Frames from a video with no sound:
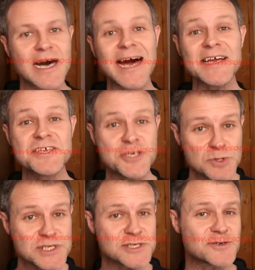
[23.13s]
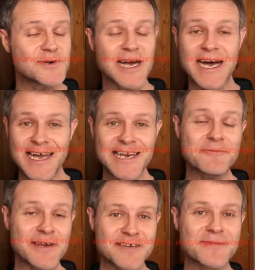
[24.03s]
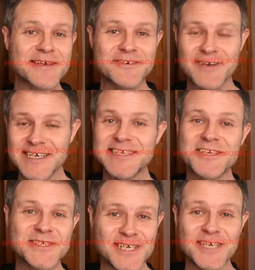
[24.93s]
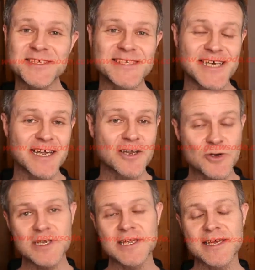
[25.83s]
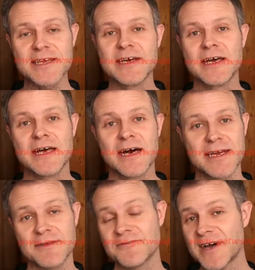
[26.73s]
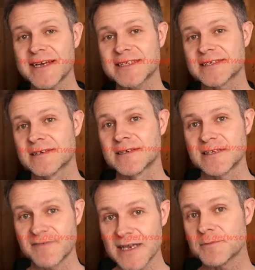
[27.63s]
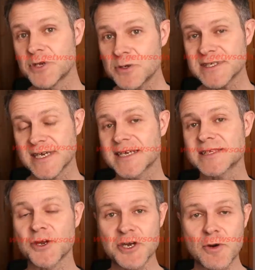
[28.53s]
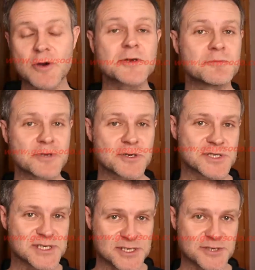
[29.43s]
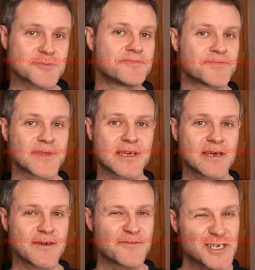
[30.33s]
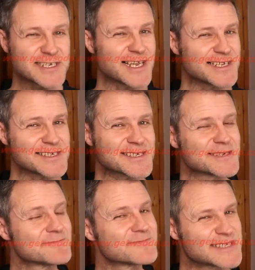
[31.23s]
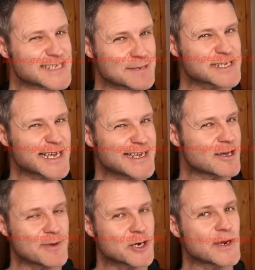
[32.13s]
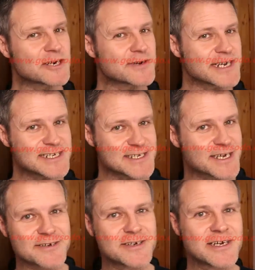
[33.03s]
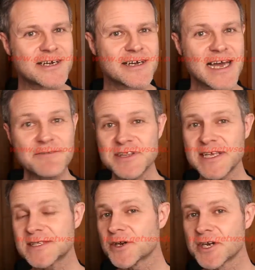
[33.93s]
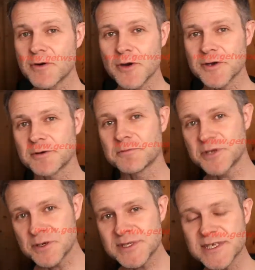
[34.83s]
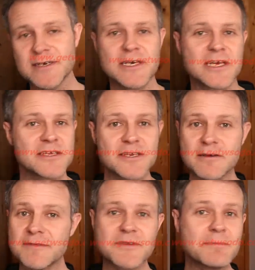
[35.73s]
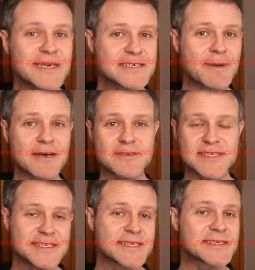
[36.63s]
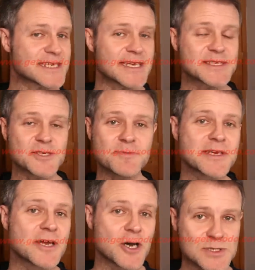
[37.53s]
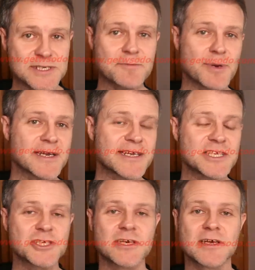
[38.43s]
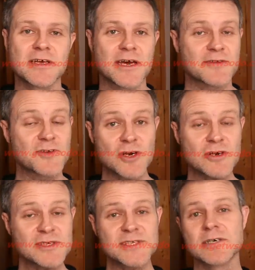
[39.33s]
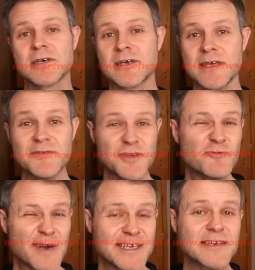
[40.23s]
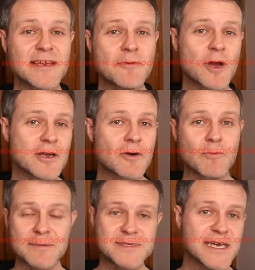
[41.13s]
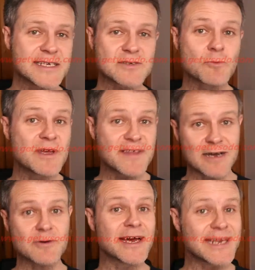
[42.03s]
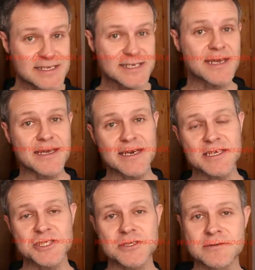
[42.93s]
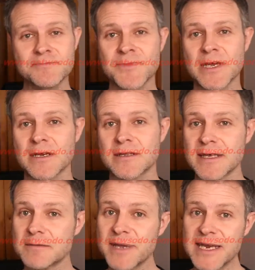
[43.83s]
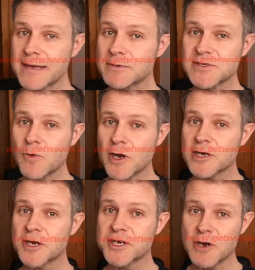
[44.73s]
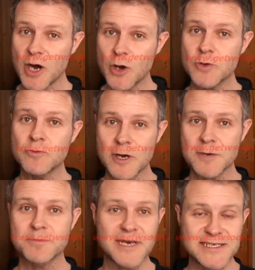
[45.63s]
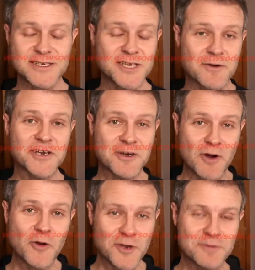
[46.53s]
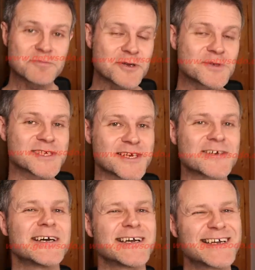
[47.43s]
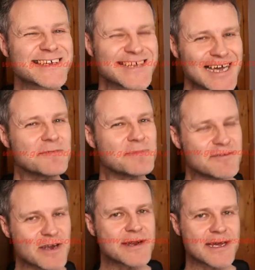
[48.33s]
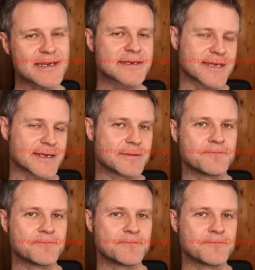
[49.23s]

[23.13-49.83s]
I used to highly recommend creating your starter site locally and, in fact, develop new sites on your own computer too. At first glance, seems like it'll be quicker and easier. Everything's on your own computer, you don't have to mess about setting sites up in your hosting package. And of course, if you regularly work on websites without an internet connection, then being able to work on your own WordPress, on your own computer can be very handy.